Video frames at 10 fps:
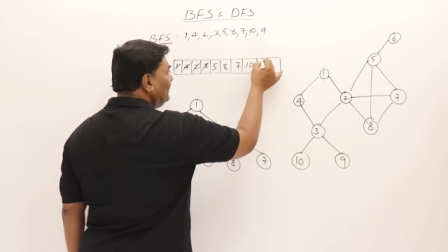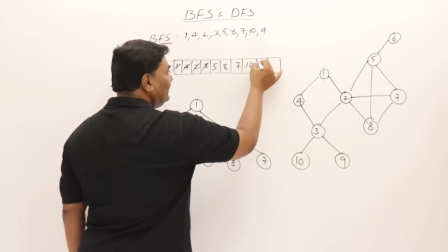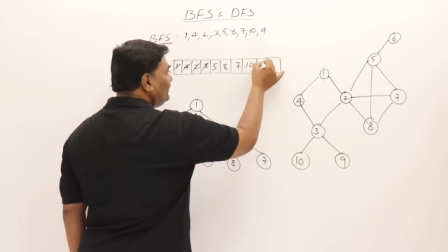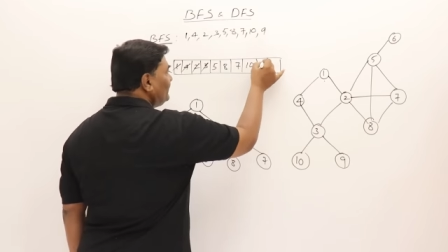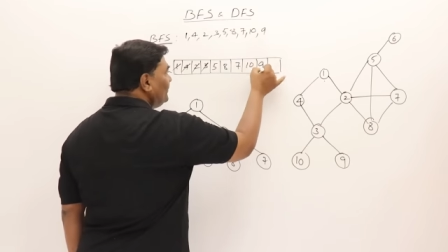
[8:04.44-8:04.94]

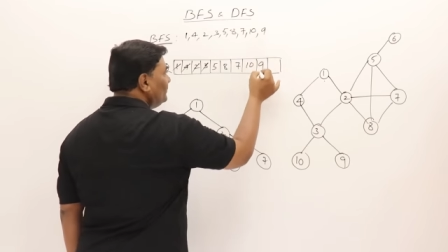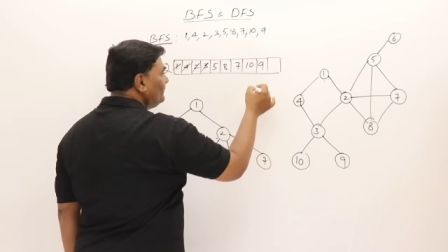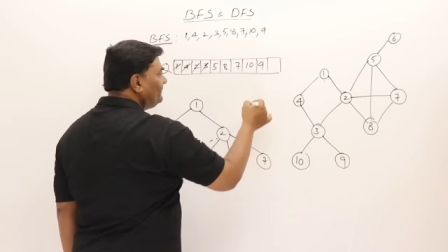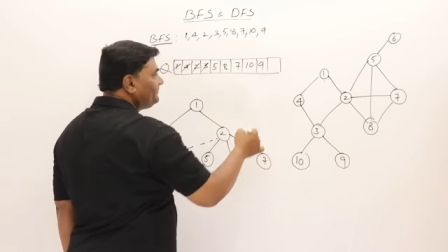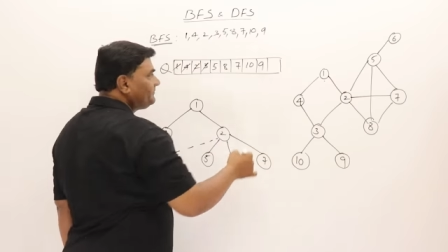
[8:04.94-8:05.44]
it to Q.
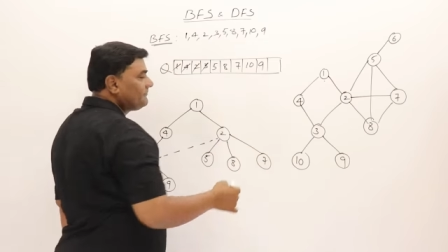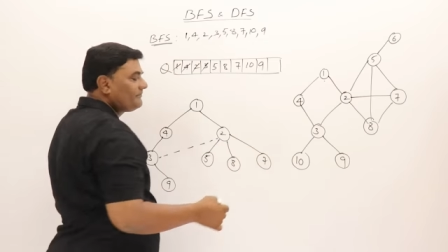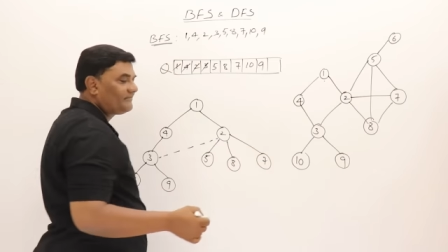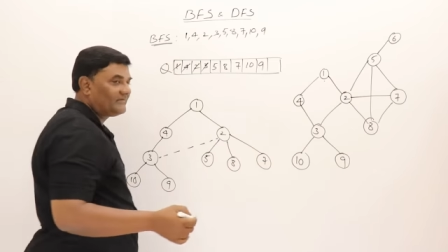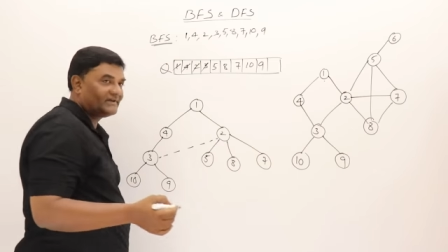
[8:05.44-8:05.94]

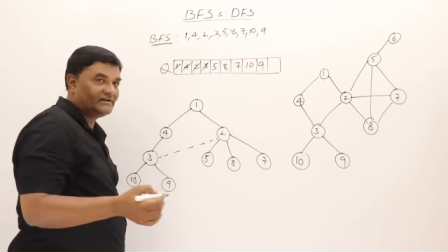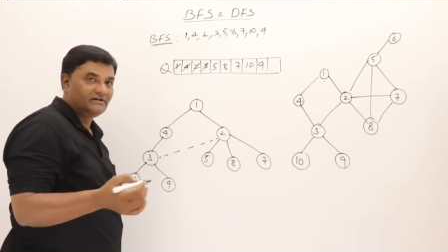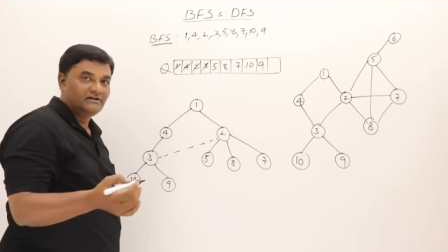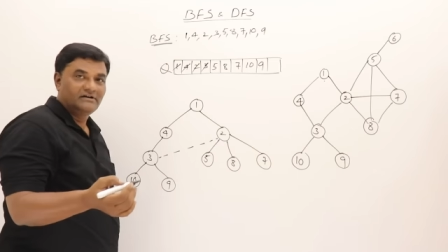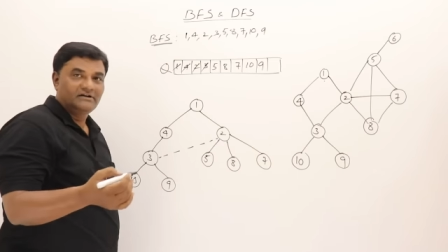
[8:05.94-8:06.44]

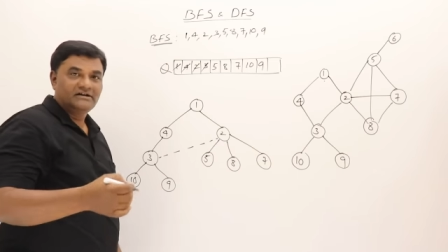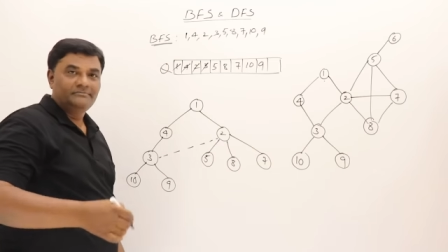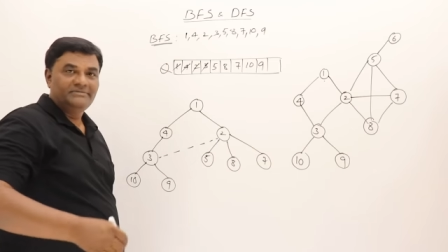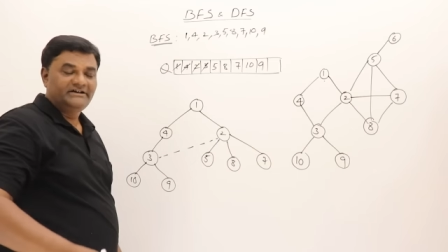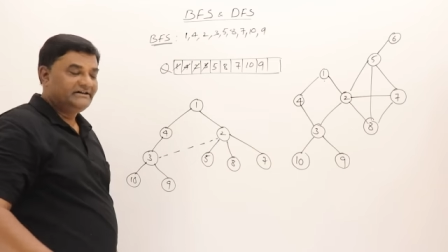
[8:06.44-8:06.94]

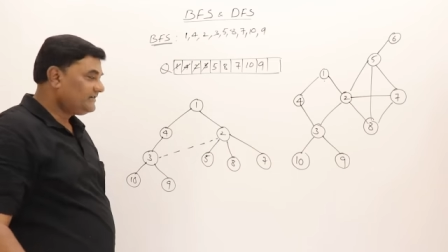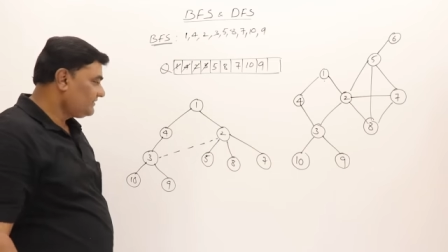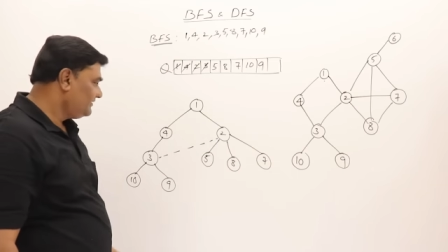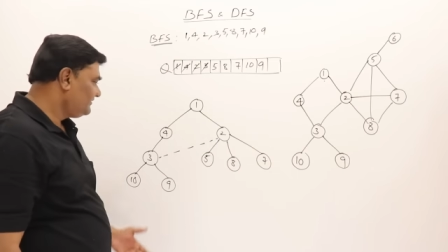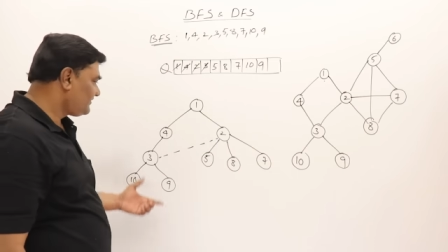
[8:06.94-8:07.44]
Complete it.
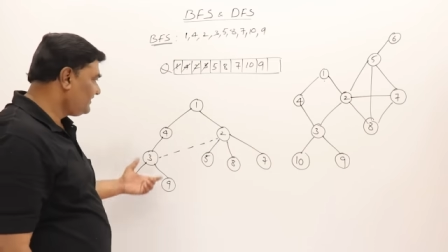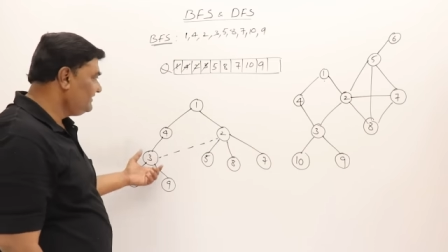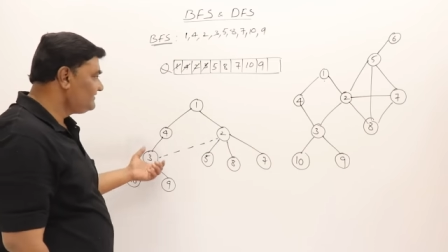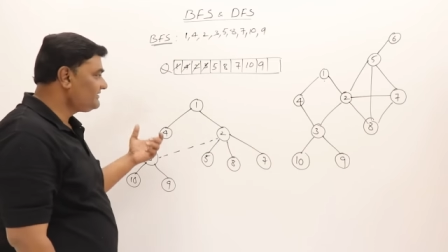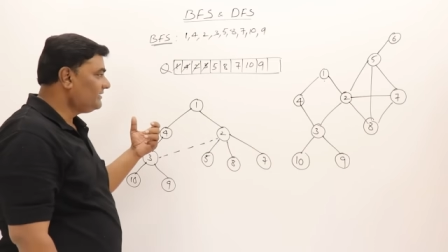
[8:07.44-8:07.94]
3
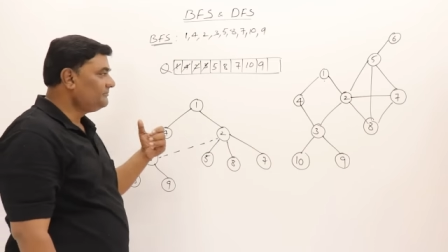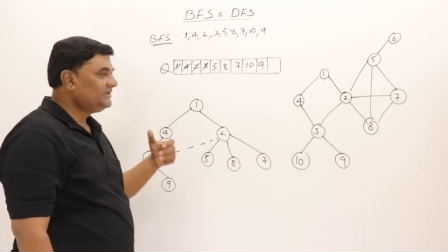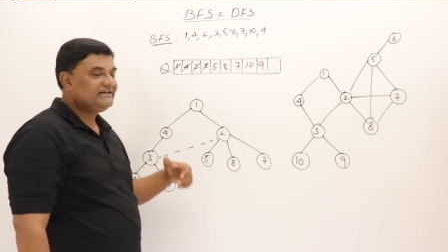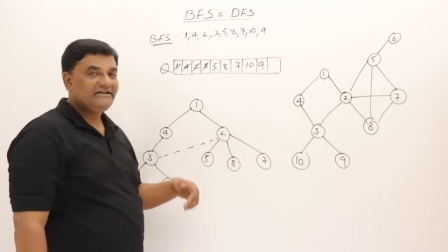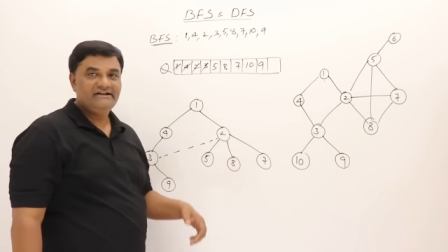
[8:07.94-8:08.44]
is
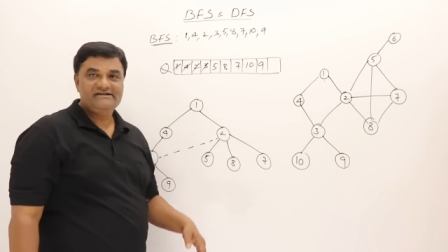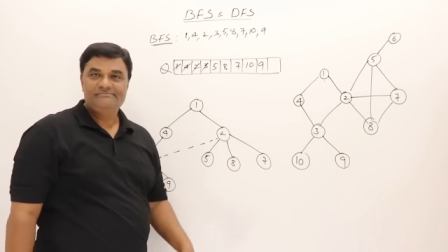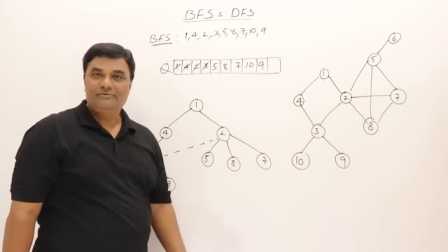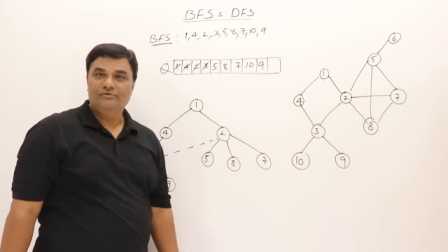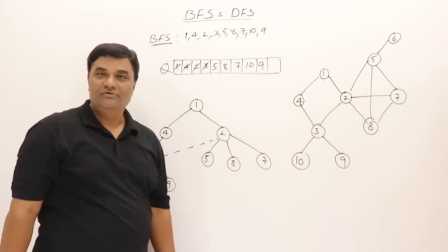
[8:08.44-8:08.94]
completely
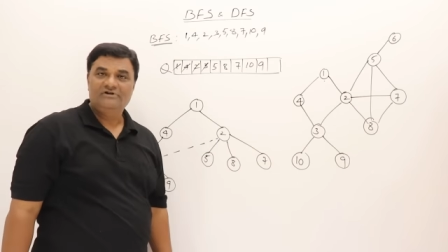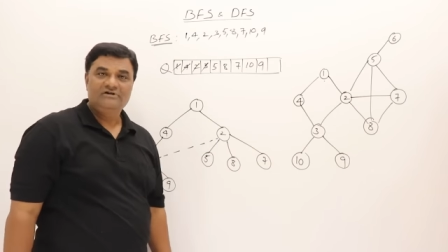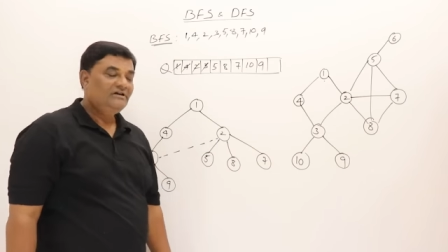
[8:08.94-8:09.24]
explored.